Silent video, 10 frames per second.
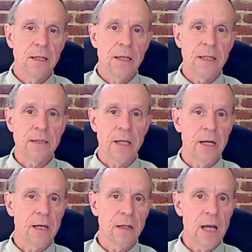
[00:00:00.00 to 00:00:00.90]
is that
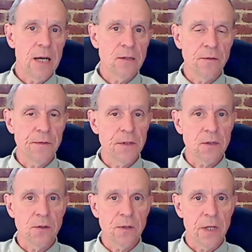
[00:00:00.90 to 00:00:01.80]
it allows the
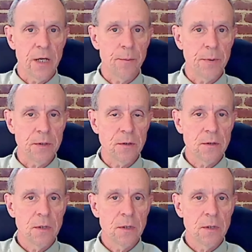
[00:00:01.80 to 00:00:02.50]
physical therapist